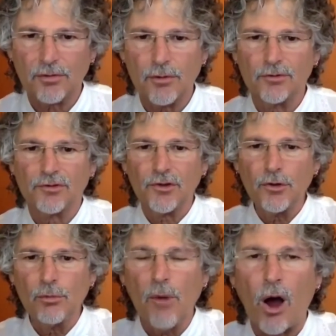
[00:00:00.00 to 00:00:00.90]
through
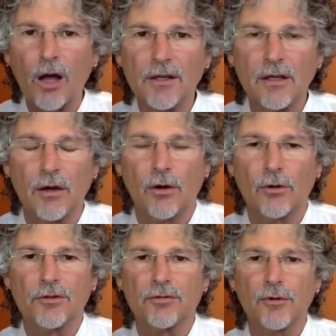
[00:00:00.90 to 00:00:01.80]
Zoom
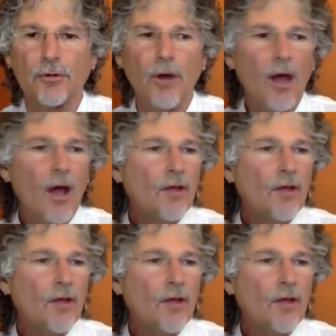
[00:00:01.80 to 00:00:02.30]
audio, through